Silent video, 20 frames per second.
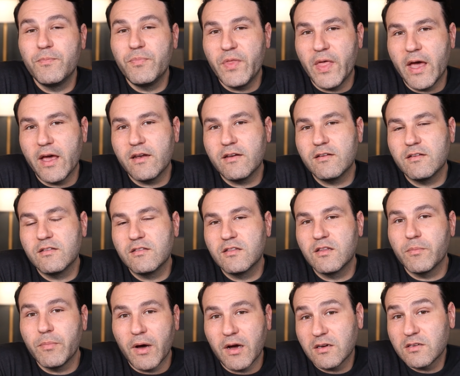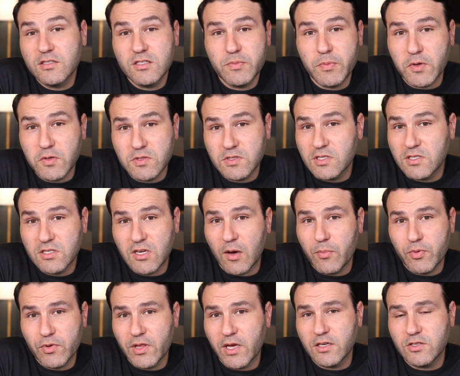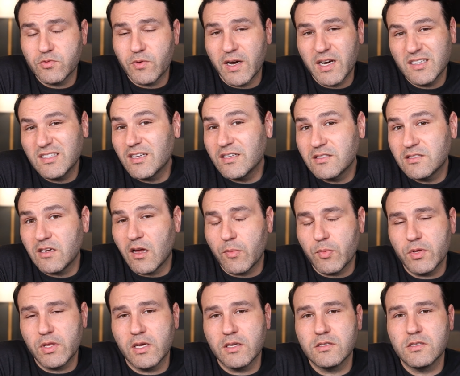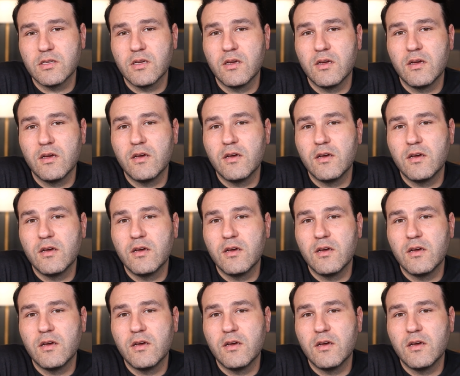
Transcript: that the buck's supposed to stop with us, right? It does stop with us.